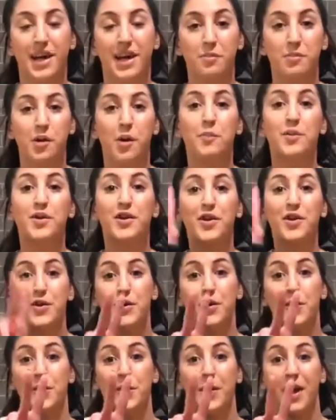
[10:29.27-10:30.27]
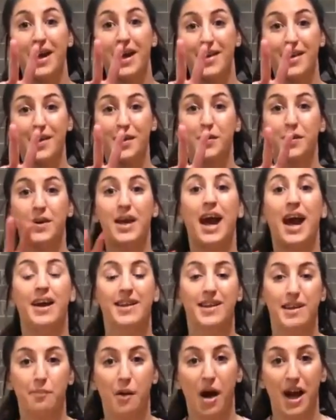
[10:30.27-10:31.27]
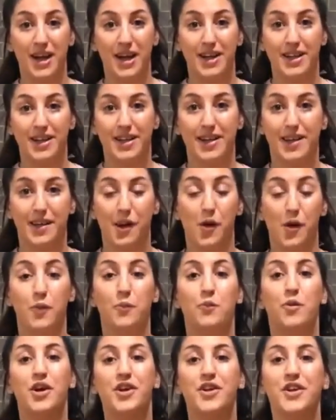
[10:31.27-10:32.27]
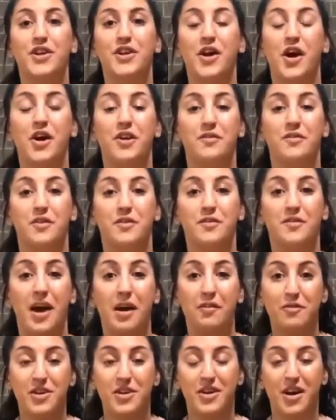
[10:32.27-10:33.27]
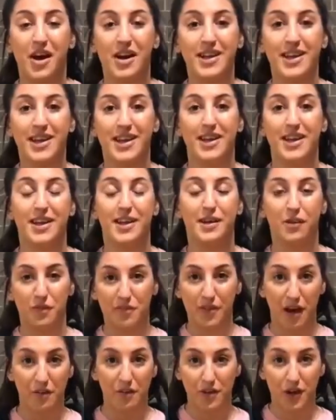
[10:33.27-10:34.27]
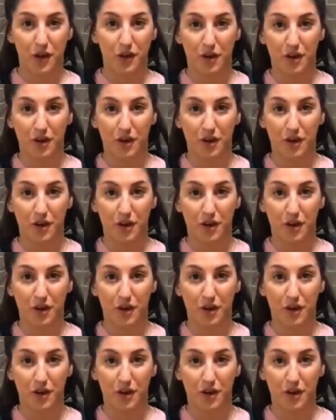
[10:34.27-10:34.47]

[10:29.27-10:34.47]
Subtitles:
Tip number 2 is to get inspired. So watch a ton of your favorite dancers, your favorite